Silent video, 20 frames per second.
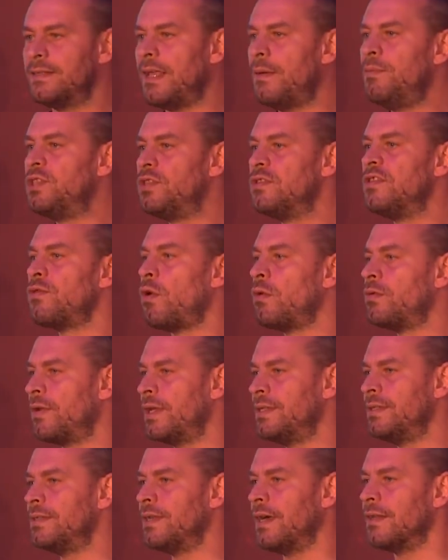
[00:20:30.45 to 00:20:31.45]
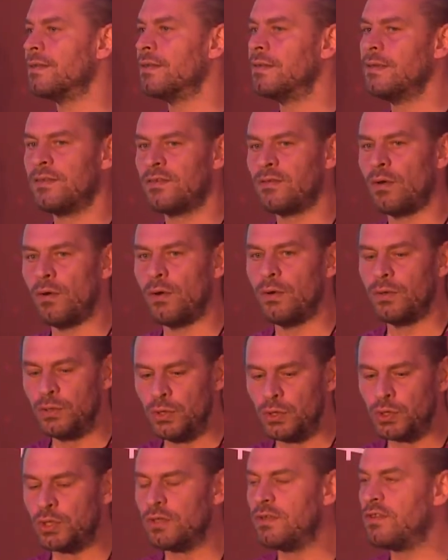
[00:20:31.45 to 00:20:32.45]
Damage is already done. So
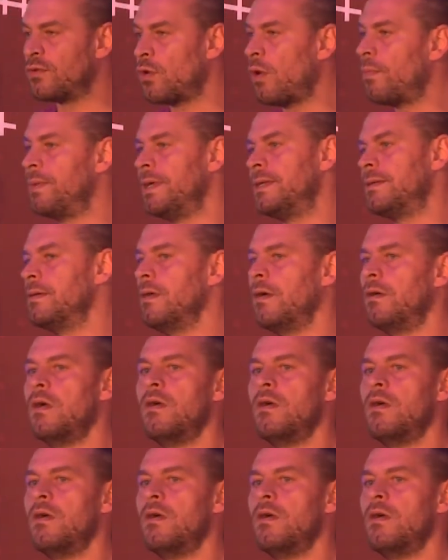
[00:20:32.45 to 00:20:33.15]
you should stop it.